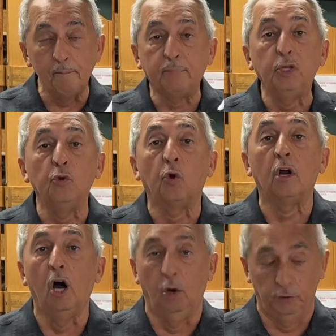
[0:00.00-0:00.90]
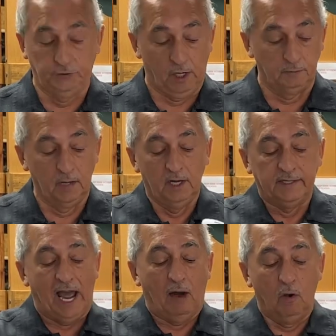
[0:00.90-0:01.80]
pure ozone.
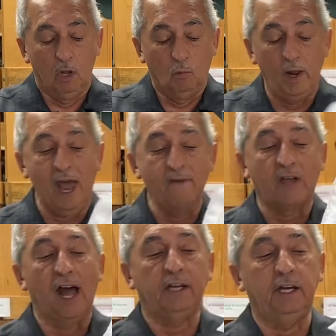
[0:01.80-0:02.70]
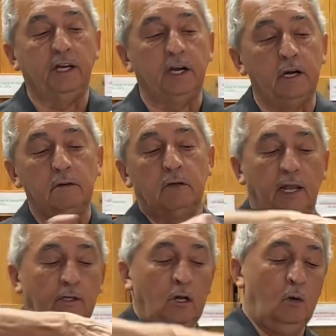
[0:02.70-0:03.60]
Now, what I've got here,
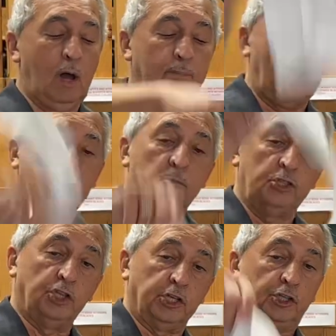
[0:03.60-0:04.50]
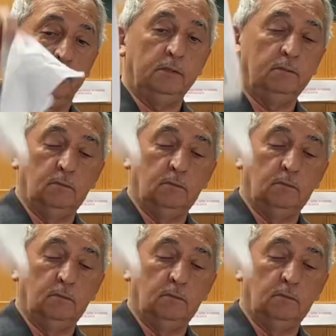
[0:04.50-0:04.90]
and no, I'm not a magician.